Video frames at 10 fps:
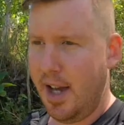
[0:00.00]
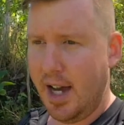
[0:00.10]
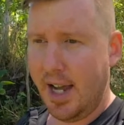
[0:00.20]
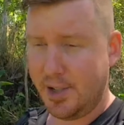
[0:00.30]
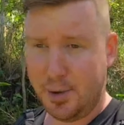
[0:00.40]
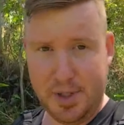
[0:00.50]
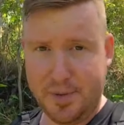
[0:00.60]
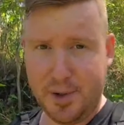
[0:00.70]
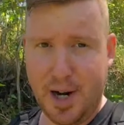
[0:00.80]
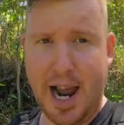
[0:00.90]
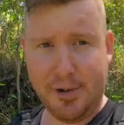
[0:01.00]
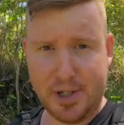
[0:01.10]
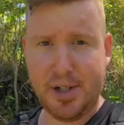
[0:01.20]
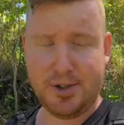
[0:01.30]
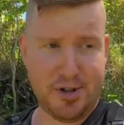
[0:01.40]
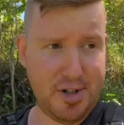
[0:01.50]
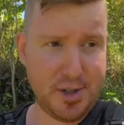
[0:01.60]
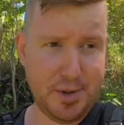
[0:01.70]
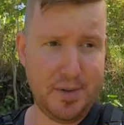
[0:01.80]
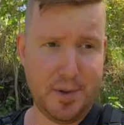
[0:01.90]
it's only for agriculture,
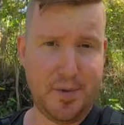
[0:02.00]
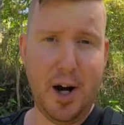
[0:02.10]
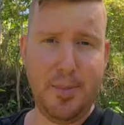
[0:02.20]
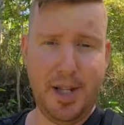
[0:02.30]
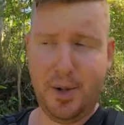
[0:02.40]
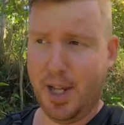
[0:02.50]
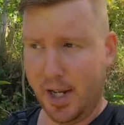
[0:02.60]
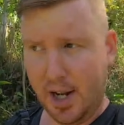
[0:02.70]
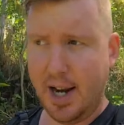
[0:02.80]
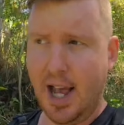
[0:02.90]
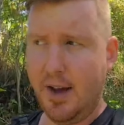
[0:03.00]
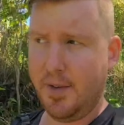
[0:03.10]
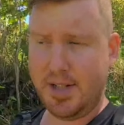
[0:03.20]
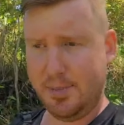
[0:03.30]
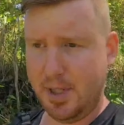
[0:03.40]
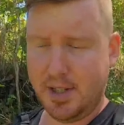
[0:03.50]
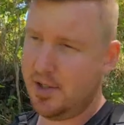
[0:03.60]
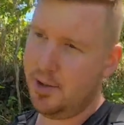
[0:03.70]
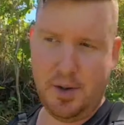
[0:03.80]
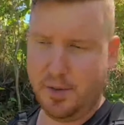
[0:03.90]
it's only for farming. You cannot have a septic,
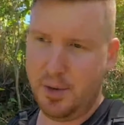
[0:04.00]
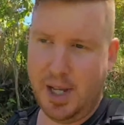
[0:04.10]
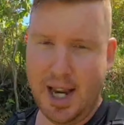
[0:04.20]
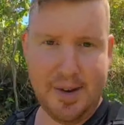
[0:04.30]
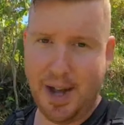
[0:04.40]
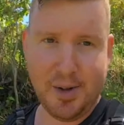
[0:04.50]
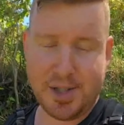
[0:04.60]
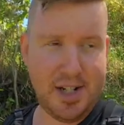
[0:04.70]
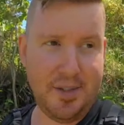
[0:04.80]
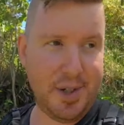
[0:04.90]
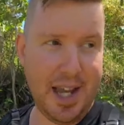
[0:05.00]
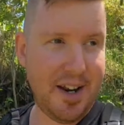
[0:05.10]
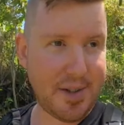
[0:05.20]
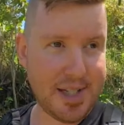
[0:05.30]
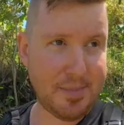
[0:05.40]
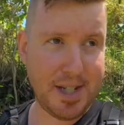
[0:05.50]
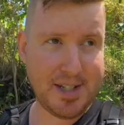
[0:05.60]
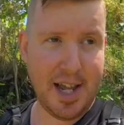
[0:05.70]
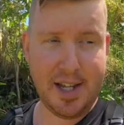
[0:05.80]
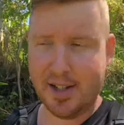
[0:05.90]
so you can't have a house on it if you can't have a septic
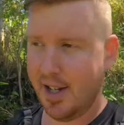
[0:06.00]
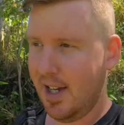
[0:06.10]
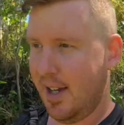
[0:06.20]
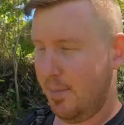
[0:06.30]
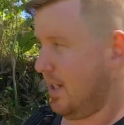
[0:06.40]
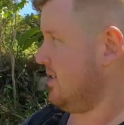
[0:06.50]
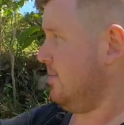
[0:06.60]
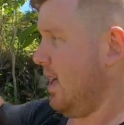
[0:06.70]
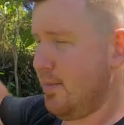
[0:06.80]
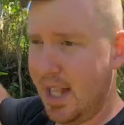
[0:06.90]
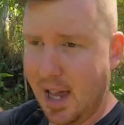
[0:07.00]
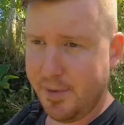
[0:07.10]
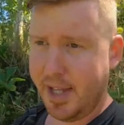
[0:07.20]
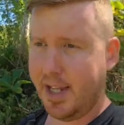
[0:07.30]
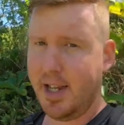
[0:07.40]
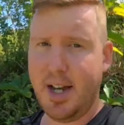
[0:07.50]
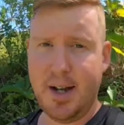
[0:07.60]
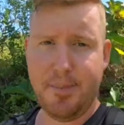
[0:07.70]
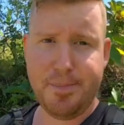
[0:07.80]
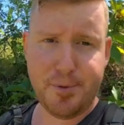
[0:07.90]
tank, because sometimes they have like
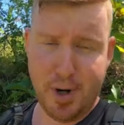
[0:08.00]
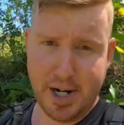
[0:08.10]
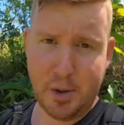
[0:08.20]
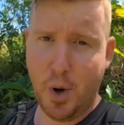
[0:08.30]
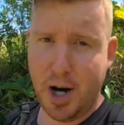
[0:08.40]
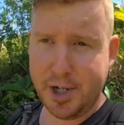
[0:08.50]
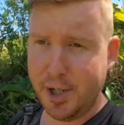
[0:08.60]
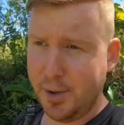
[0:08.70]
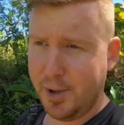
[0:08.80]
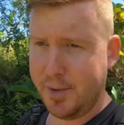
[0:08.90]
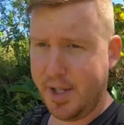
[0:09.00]
running water, or